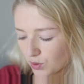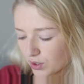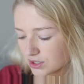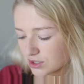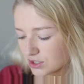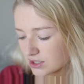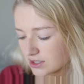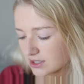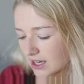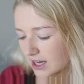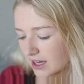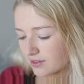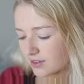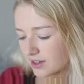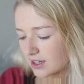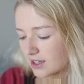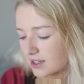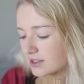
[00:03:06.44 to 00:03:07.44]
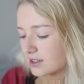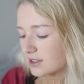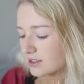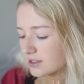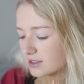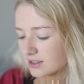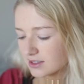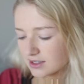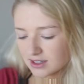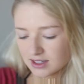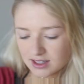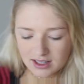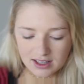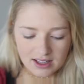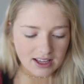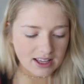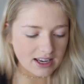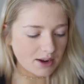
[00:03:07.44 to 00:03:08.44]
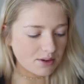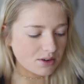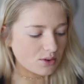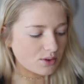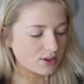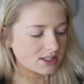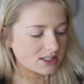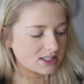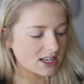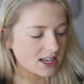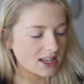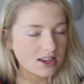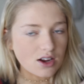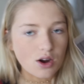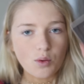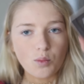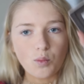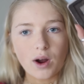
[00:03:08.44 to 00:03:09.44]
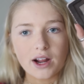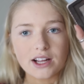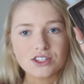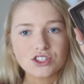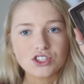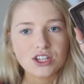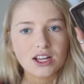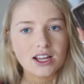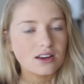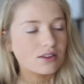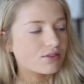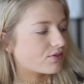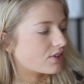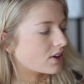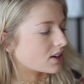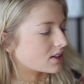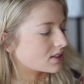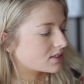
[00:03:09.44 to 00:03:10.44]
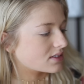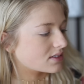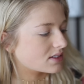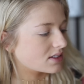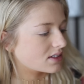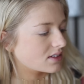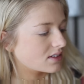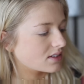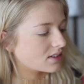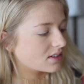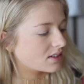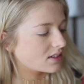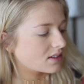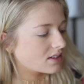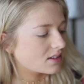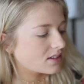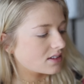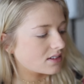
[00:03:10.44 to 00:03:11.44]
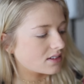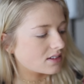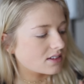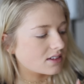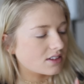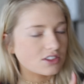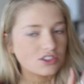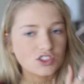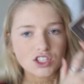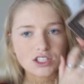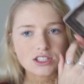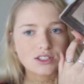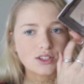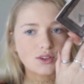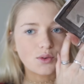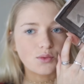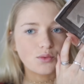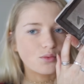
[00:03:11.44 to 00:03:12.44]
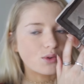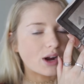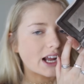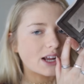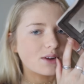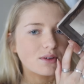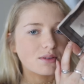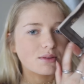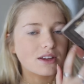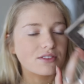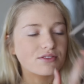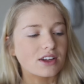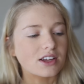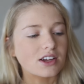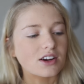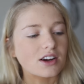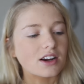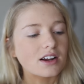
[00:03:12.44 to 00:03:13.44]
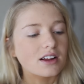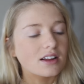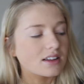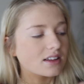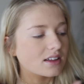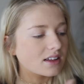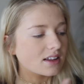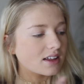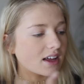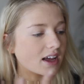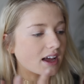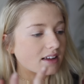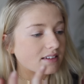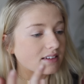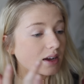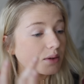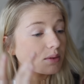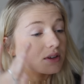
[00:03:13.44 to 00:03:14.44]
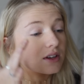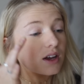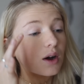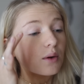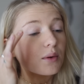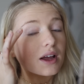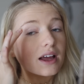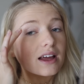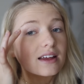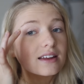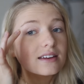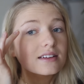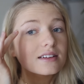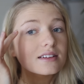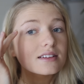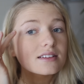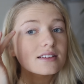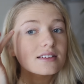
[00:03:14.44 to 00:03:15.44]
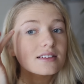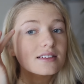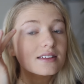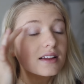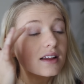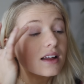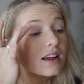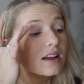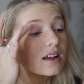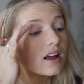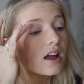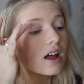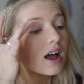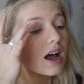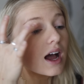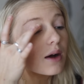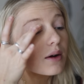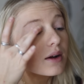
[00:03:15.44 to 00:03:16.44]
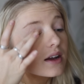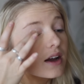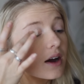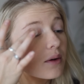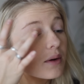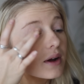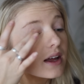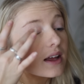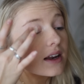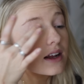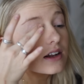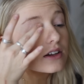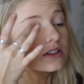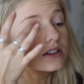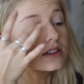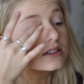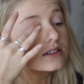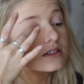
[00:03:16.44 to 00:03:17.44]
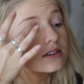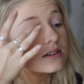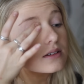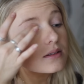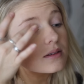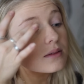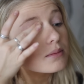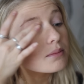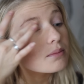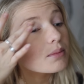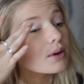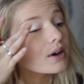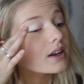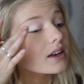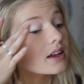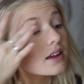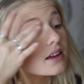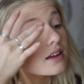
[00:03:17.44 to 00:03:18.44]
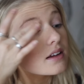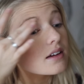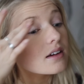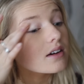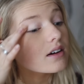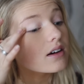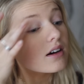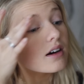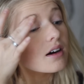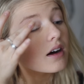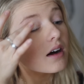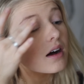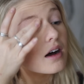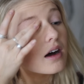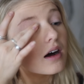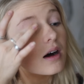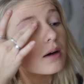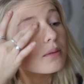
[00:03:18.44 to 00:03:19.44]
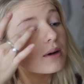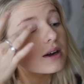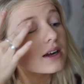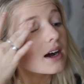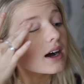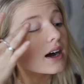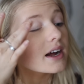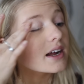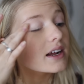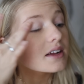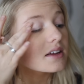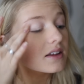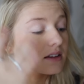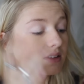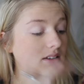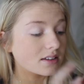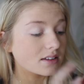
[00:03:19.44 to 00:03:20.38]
going to dive in and I would always take a white shade first, just right with my finger, and I would go in, I would go in and just put it on my eye.